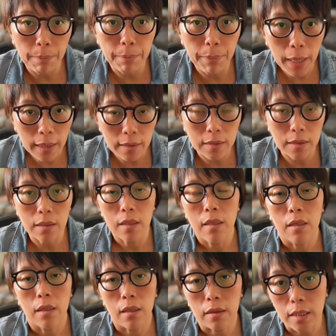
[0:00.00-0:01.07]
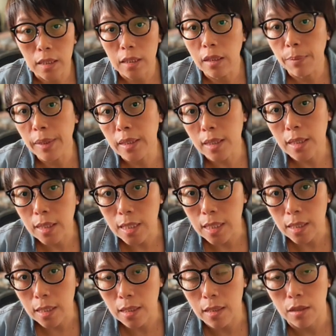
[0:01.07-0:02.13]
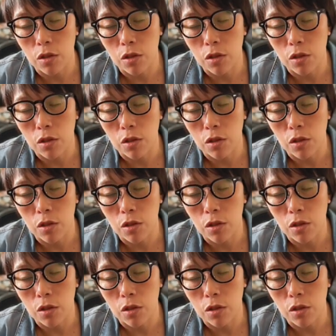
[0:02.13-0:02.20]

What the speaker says: But there's limited seats.